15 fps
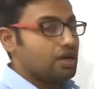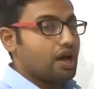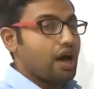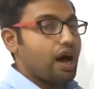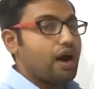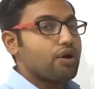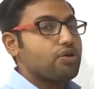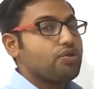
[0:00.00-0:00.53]

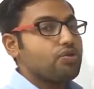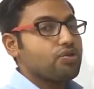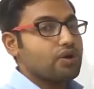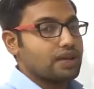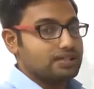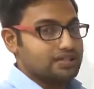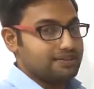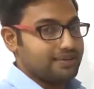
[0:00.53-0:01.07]
how to
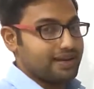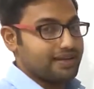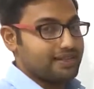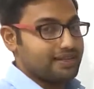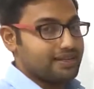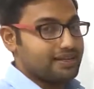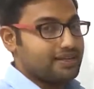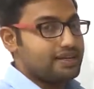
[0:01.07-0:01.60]
classify
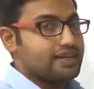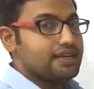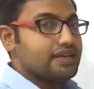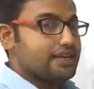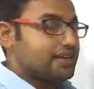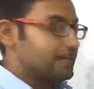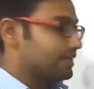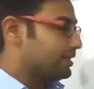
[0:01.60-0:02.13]
the
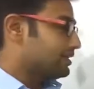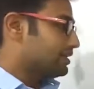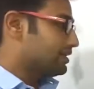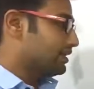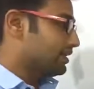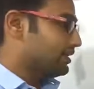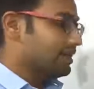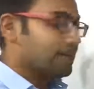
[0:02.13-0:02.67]

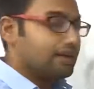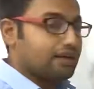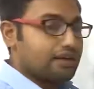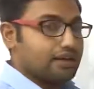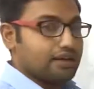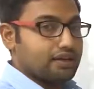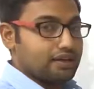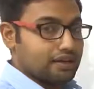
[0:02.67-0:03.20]
real
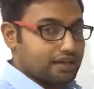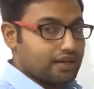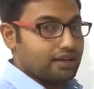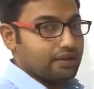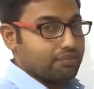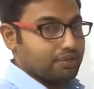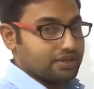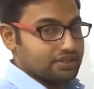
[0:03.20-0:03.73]

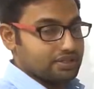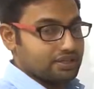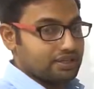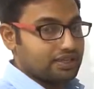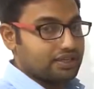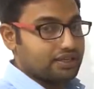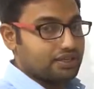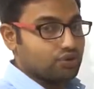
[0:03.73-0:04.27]
numbers
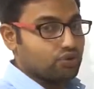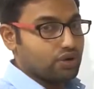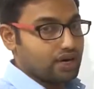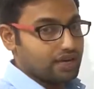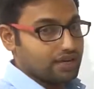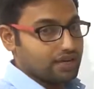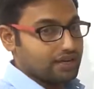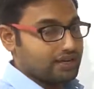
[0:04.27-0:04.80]
in the two
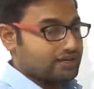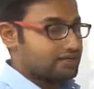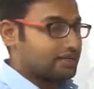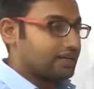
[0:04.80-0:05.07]
categories,